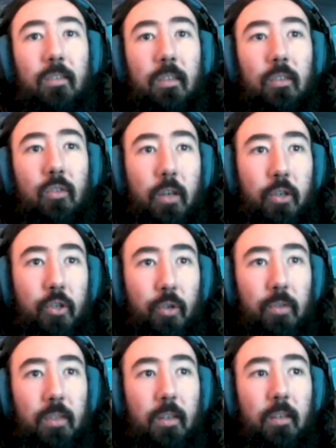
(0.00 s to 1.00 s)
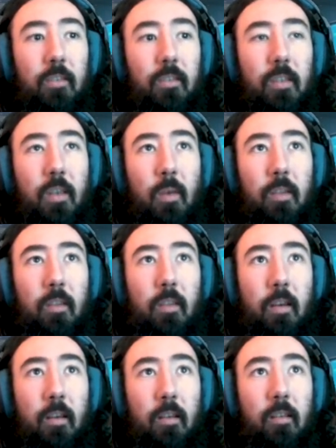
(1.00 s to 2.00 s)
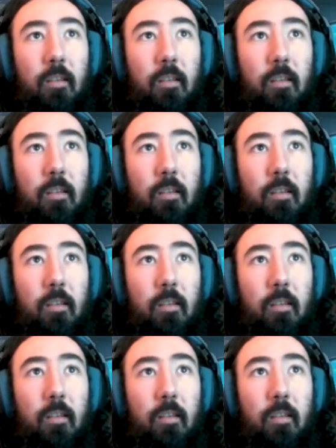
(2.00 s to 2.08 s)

So let's try and shoot it and see whether that